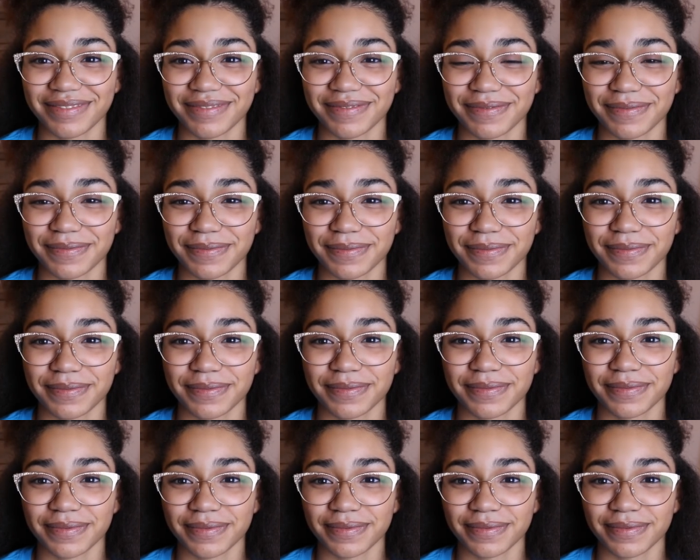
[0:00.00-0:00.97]
Well, you wanted
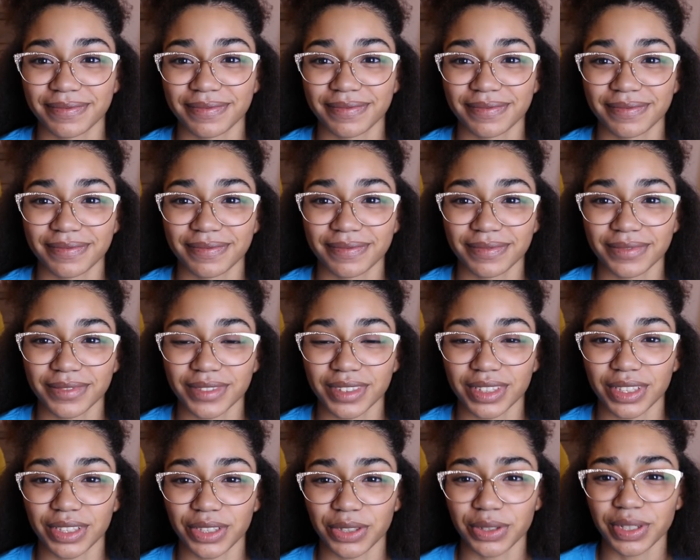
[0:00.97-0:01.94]
it even, right?
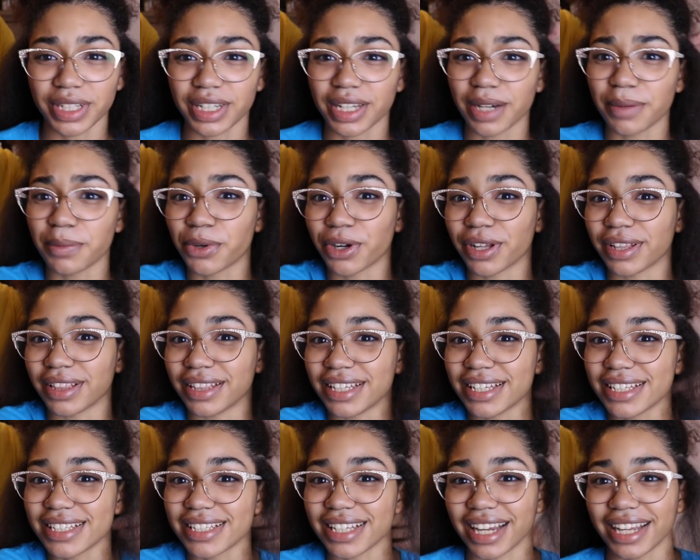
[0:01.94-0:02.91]
You need to cut more on
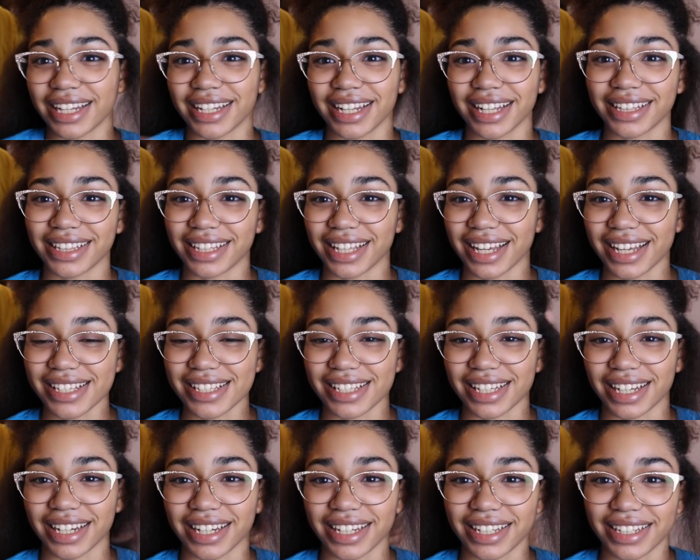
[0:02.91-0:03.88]
this side, not that
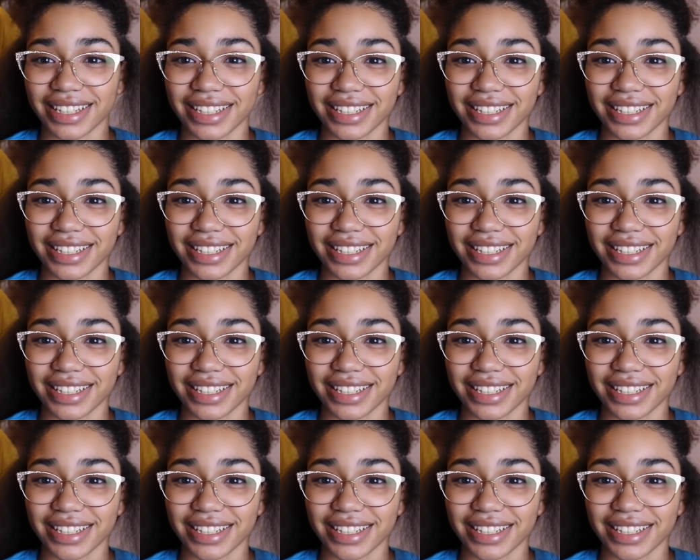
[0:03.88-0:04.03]
side.